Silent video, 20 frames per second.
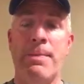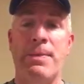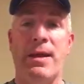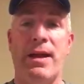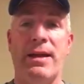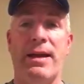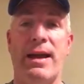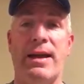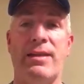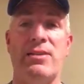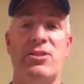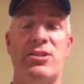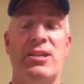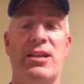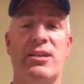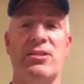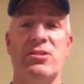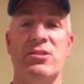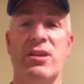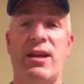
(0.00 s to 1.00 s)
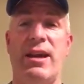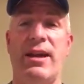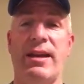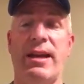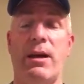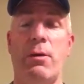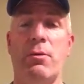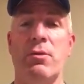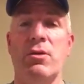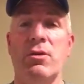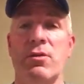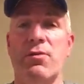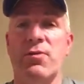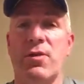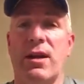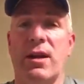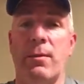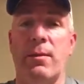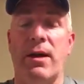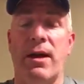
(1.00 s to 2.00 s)
I got a chance to hang out with a good
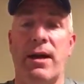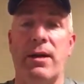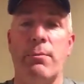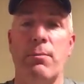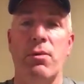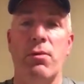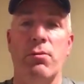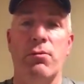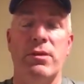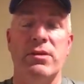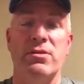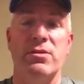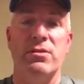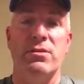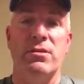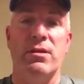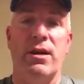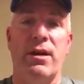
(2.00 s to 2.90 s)
friend of mine, Bill Risser,